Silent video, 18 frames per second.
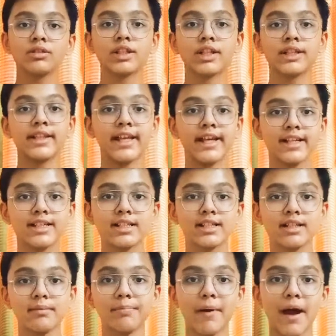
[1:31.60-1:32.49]
the next
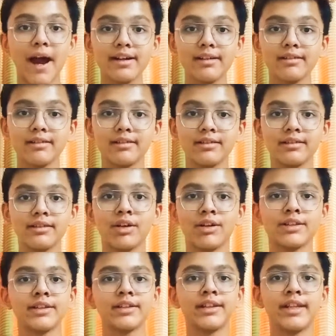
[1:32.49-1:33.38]
pattern or
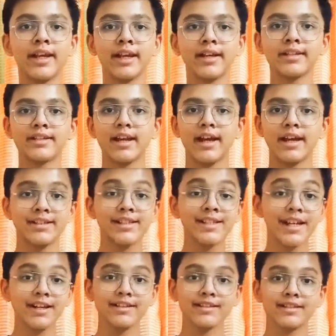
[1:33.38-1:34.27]
the next
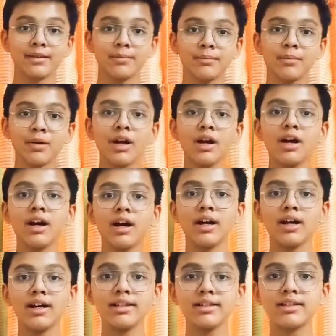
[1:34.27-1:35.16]
asterism
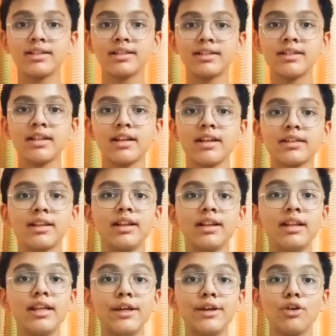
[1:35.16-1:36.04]
is the
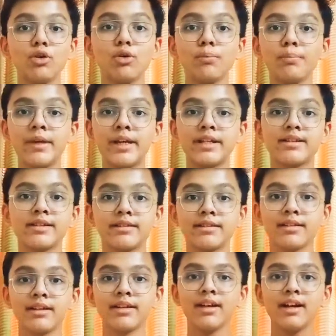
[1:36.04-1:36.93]
Leo Major.
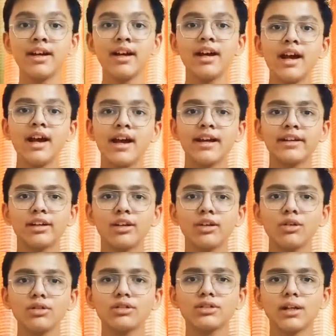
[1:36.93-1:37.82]
It
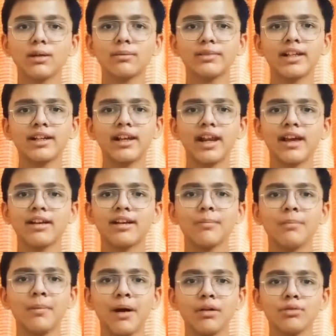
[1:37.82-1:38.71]
looks something like a
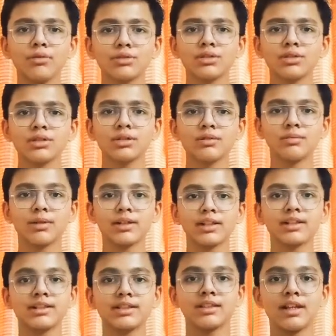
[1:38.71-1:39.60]
mouse, but
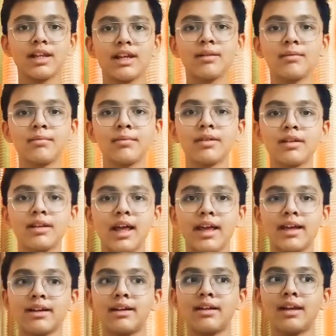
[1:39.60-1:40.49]
it's named
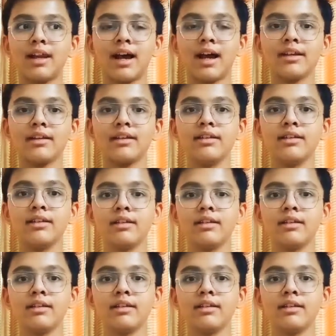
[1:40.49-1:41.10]
like a lion.